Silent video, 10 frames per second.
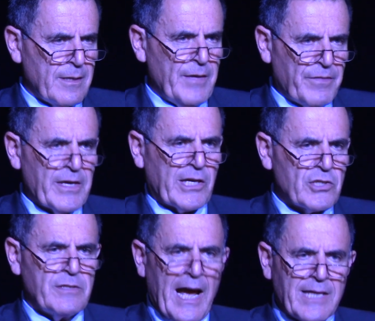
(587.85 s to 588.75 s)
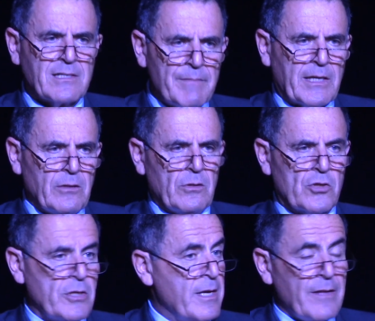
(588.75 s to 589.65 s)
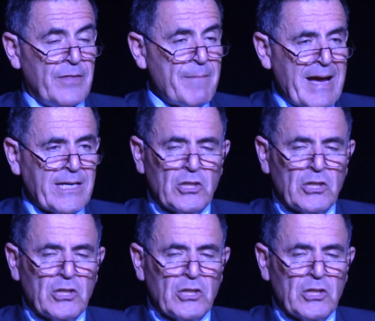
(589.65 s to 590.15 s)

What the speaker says: They think it's nice to make Kiddush. They might